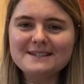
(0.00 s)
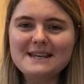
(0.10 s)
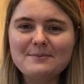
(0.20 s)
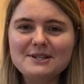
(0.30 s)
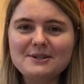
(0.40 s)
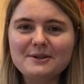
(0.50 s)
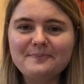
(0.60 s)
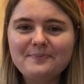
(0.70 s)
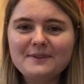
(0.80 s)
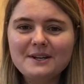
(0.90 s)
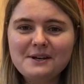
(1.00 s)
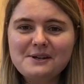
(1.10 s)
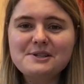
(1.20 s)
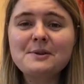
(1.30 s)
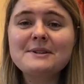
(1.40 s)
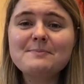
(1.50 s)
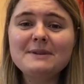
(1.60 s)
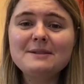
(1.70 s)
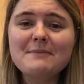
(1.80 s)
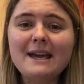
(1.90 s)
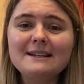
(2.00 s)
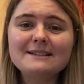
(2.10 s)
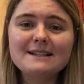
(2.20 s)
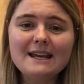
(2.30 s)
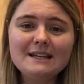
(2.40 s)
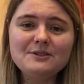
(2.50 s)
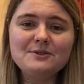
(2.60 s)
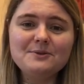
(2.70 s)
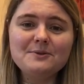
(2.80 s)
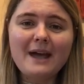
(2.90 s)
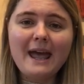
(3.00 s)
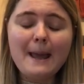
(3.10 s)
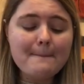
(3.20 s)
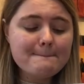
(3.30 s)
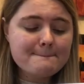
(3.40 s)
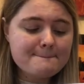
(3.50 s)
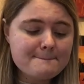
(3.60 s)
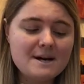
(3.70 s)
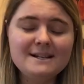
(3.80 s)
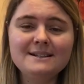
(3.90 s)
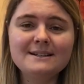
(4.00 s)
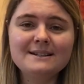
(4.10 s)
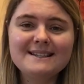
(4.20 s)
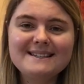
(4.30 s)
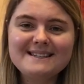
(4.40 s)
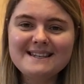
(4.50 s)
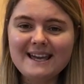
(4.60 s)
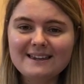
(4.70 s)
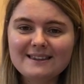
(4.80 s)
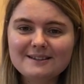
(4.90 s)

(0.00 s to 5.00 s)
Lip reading: semitone. So it's been made into a minor sixth.